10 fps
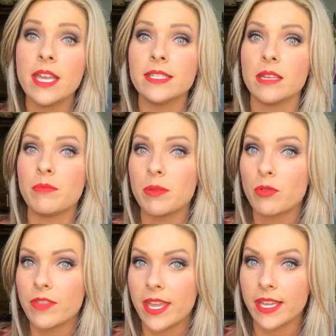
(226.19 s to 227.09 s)
Some
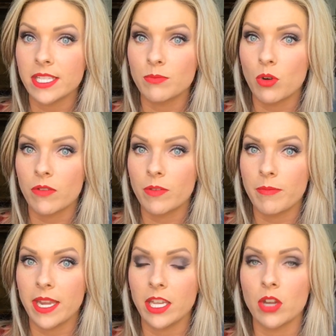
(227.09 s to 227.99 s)
people think it's more of a
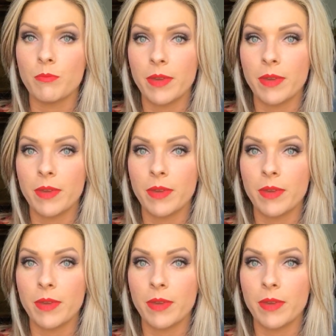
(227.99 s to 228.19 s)
medium,